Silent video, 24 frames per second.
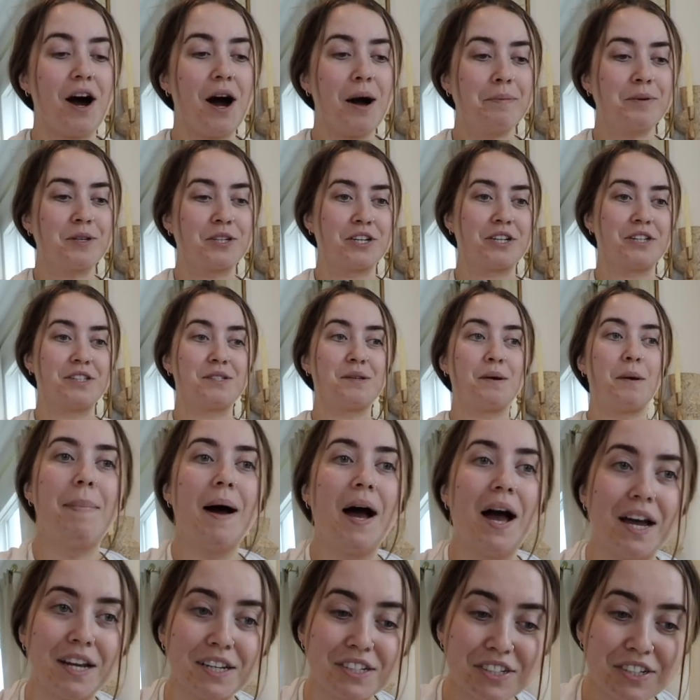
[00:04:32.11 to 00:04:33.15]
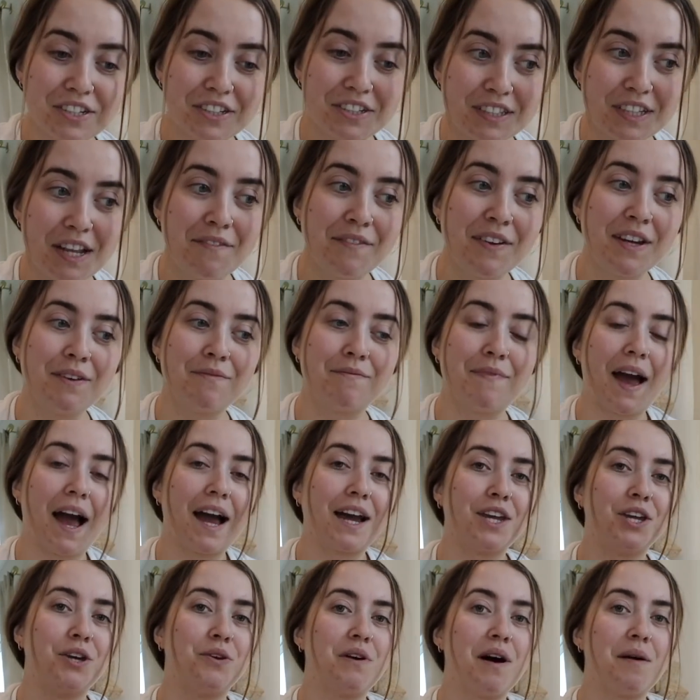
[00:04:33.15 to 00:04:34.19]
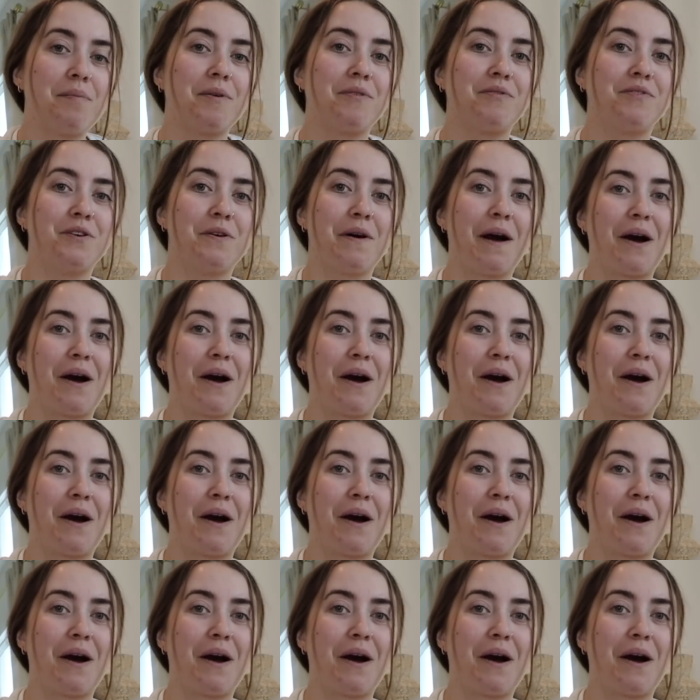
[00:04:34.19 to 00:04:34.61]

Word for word: options but let me back you up a few